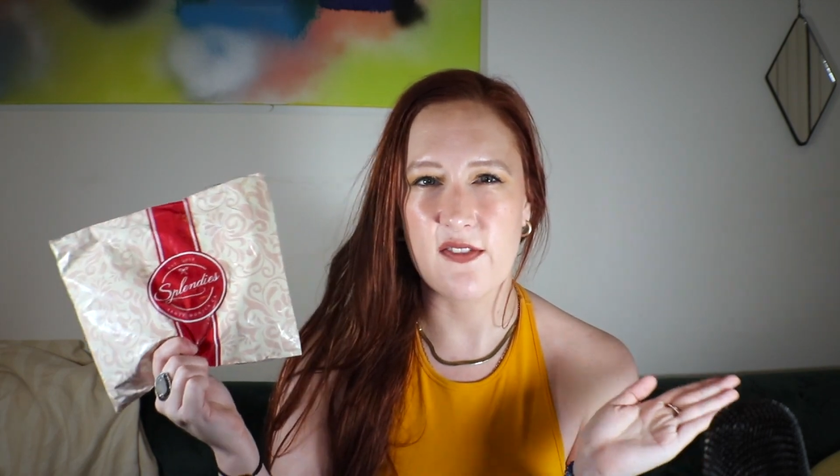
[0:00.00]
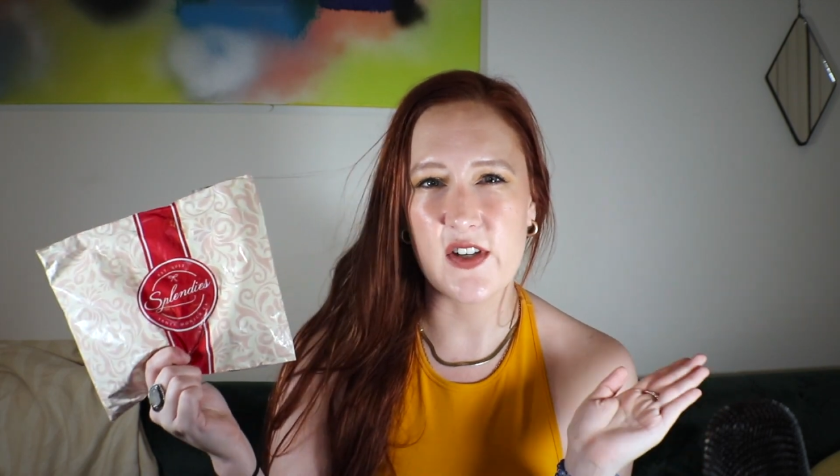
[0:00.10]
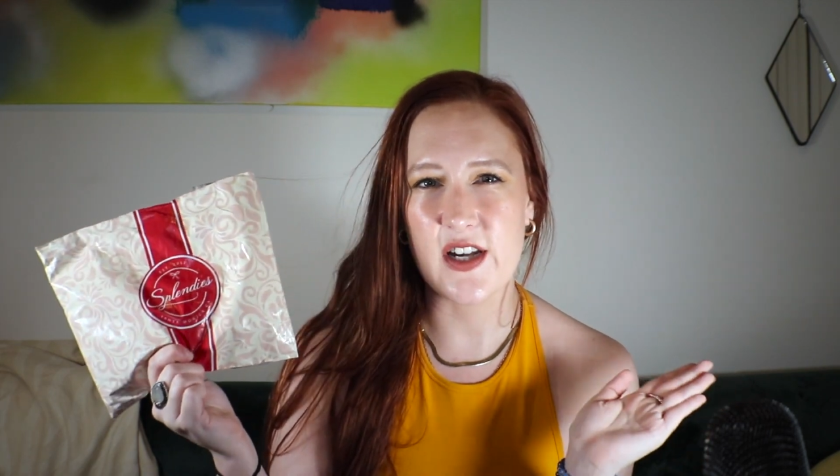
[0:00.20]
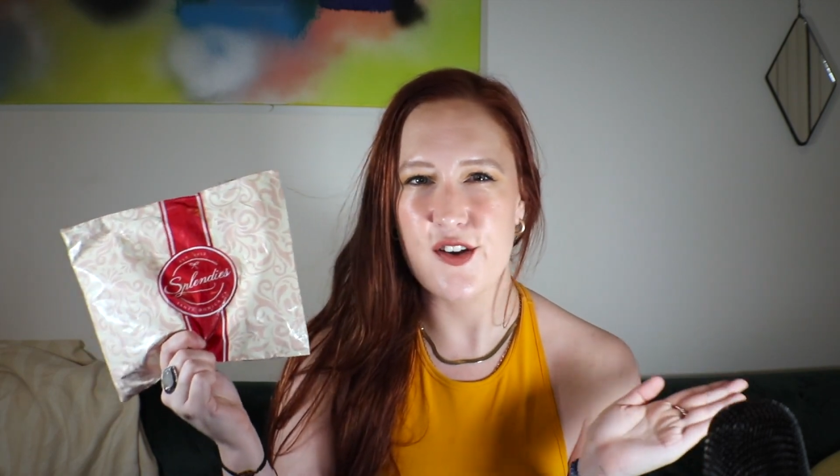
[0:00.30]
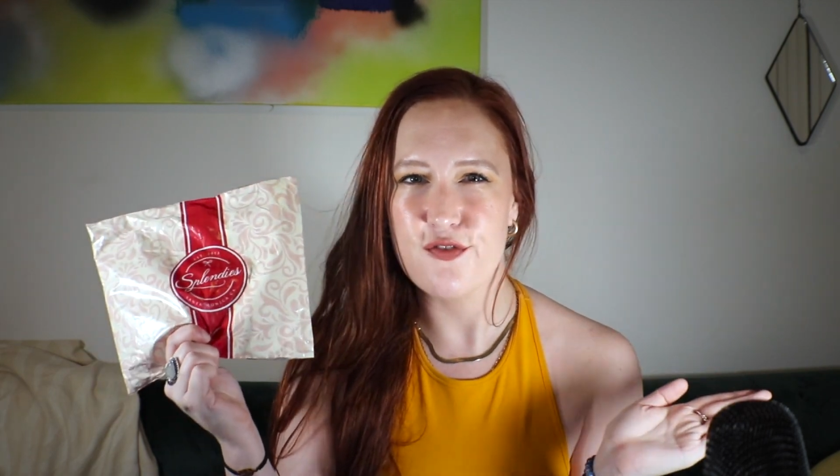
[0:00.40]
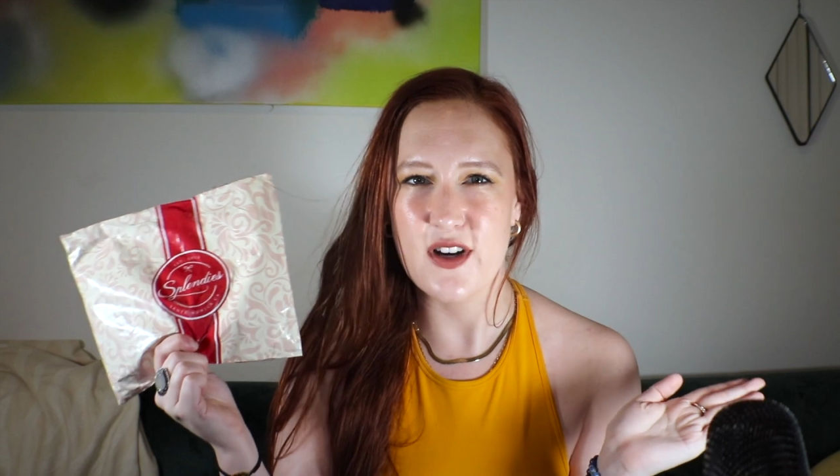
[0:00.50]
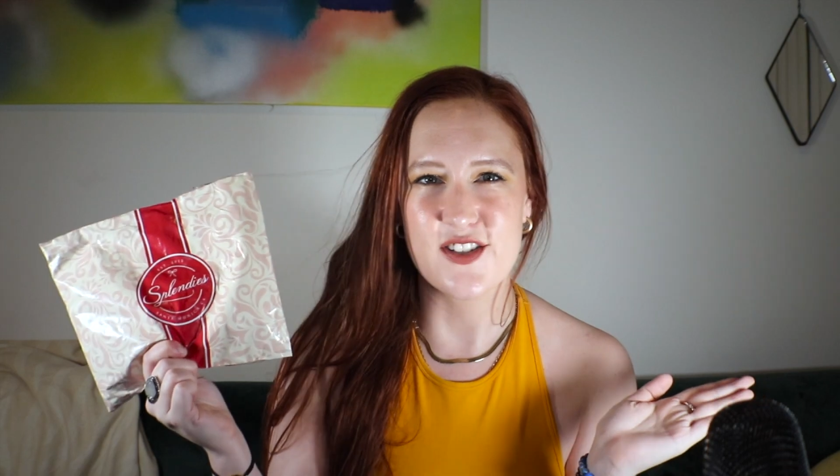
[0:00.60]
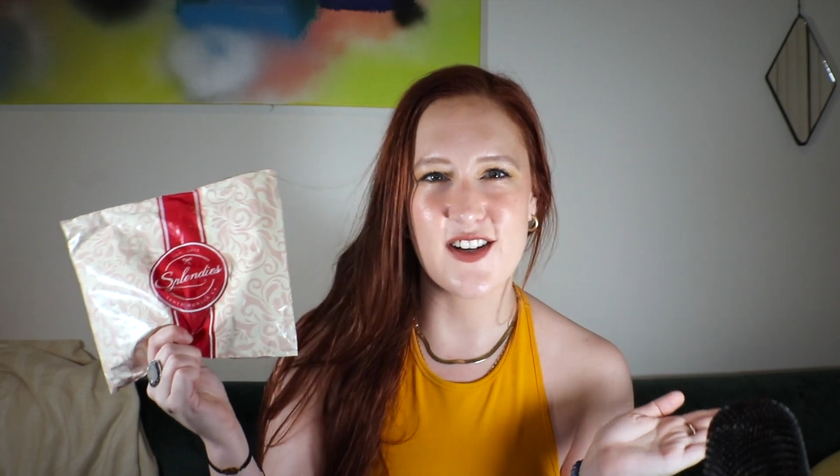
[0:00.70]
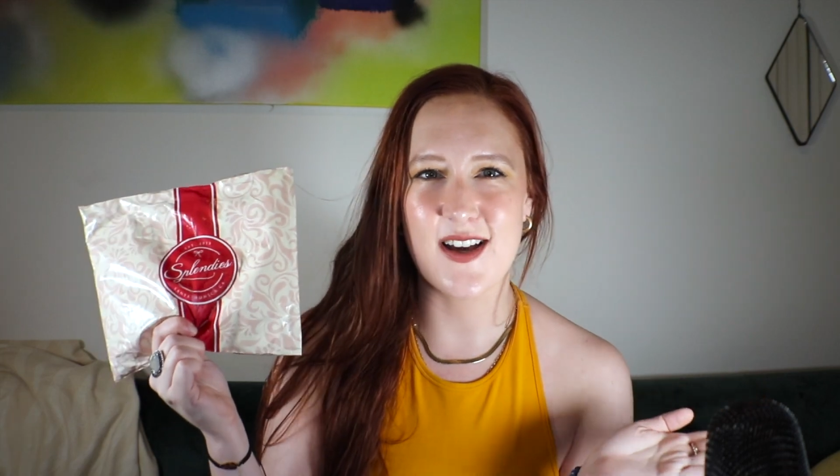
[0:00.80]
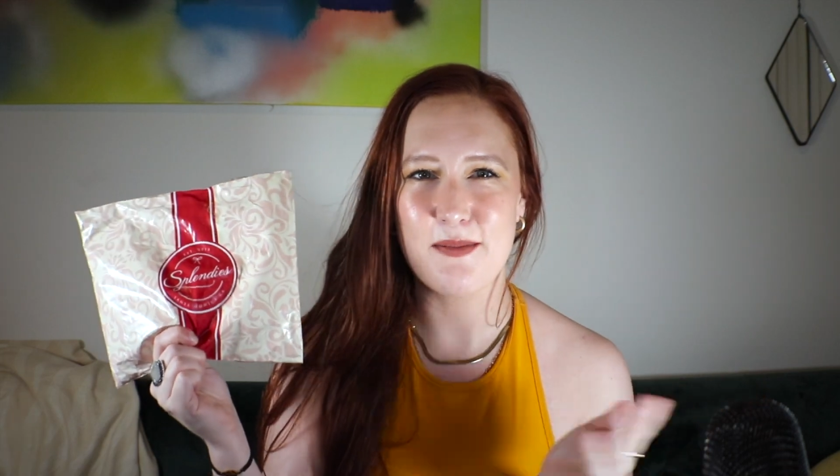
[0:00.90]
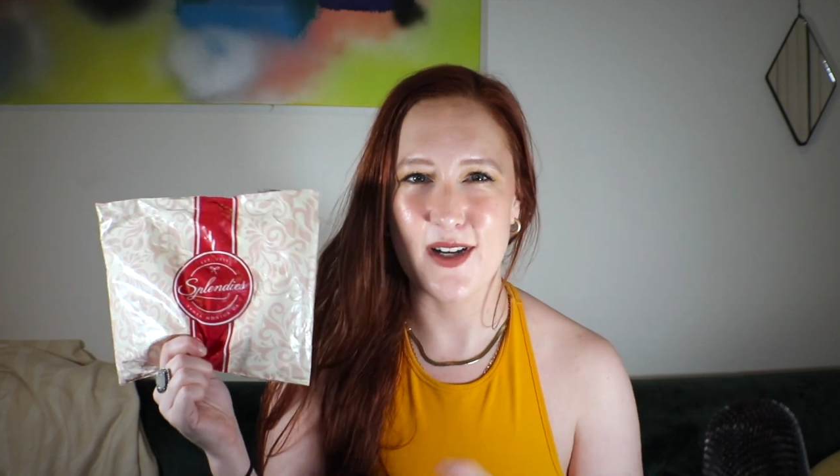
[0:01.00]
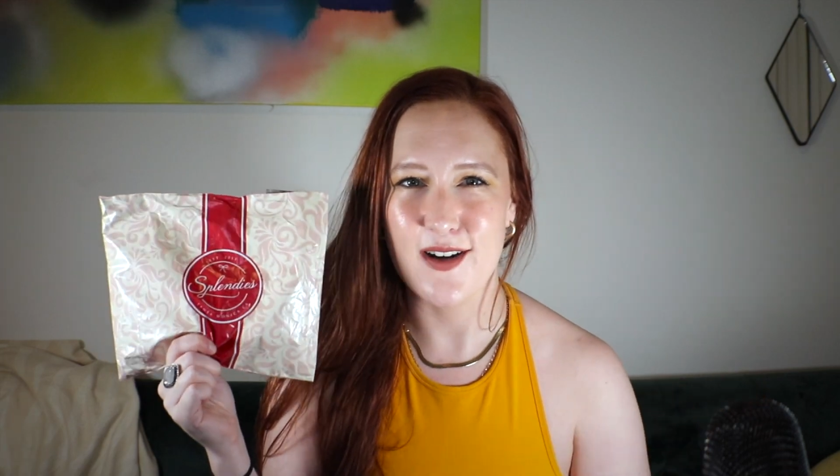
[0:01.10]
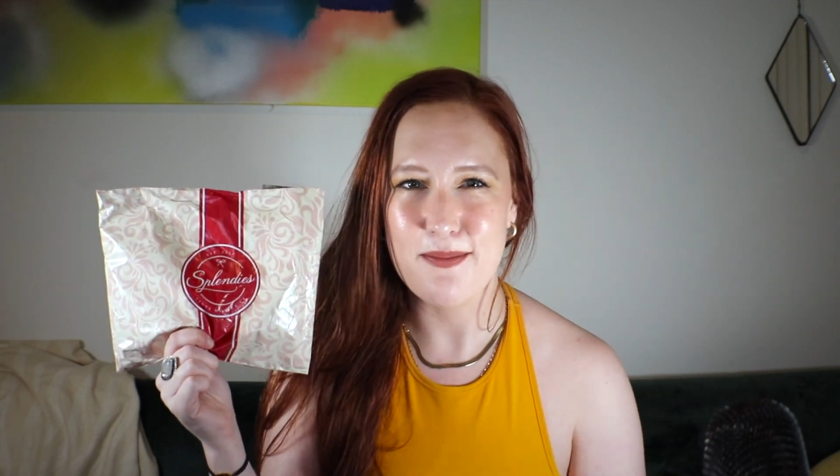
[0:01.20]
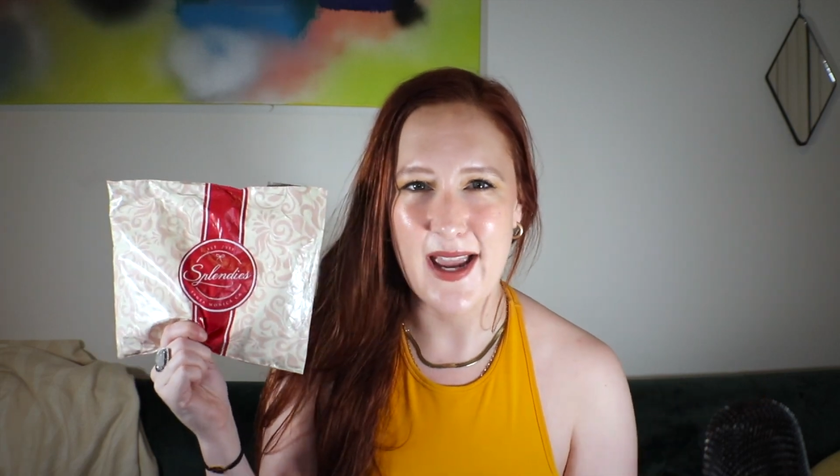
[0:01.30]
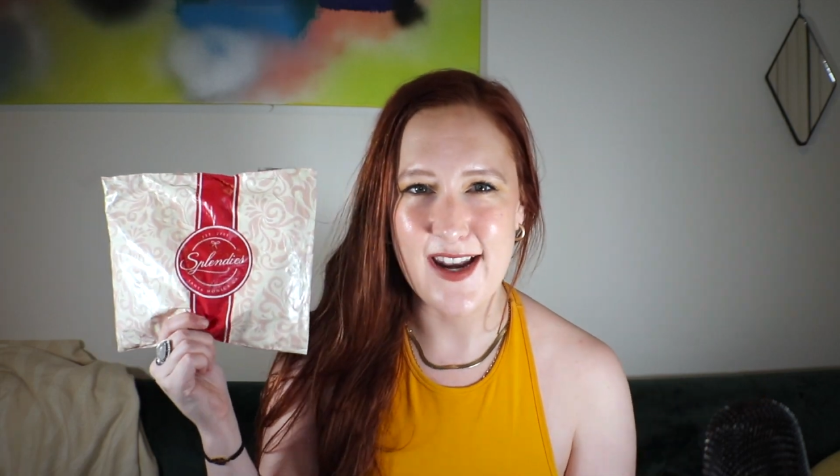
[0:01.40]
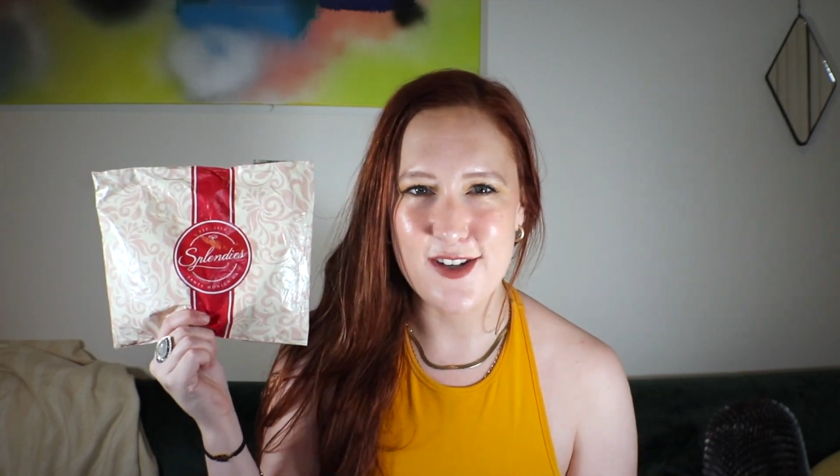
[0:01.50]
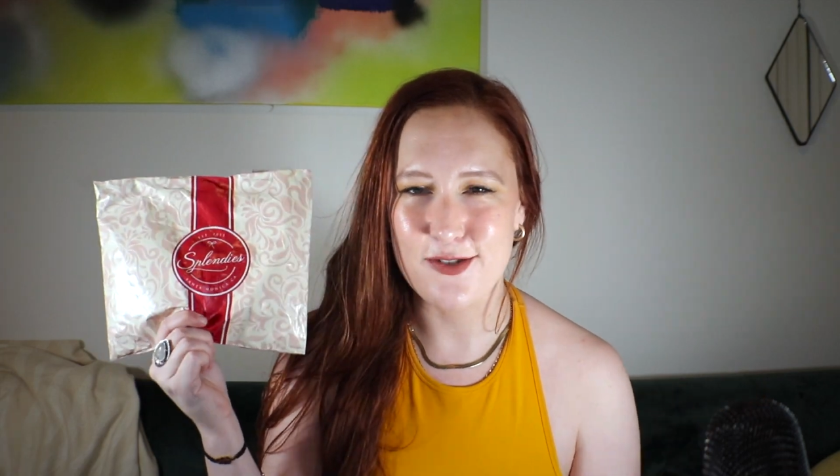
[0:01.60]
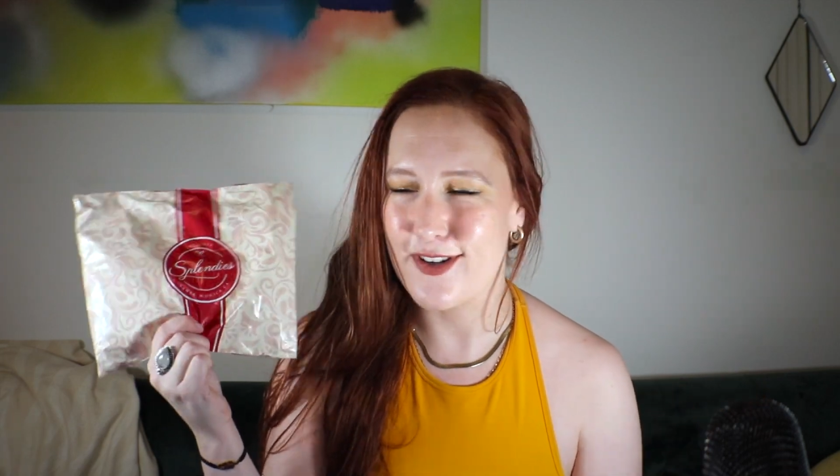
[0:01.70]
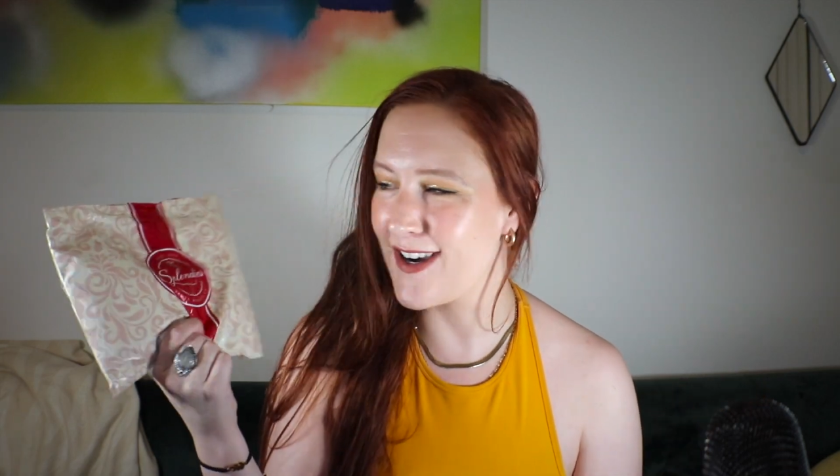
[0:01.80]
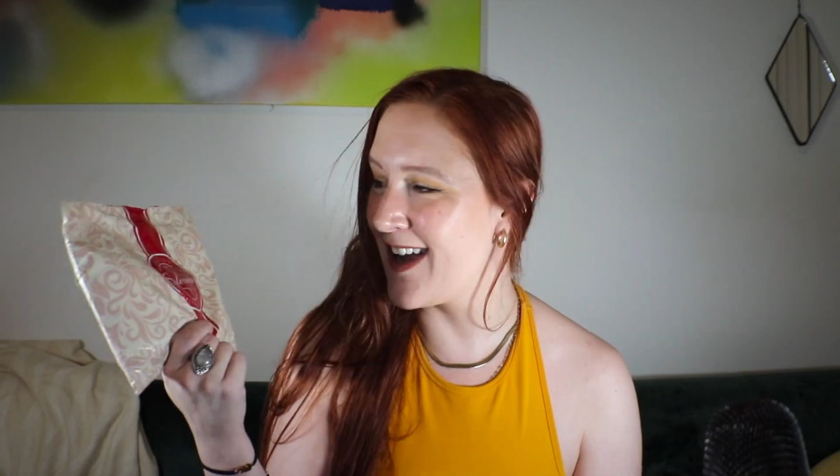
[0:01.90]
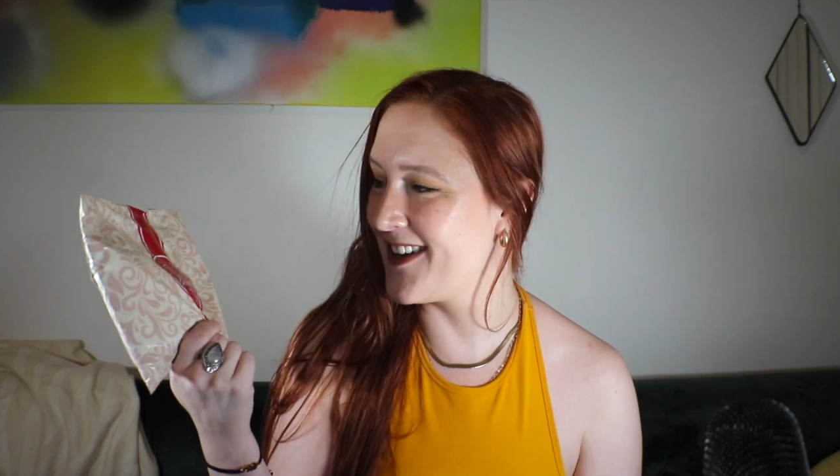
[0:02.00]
if you need to freshen up your panty drawer,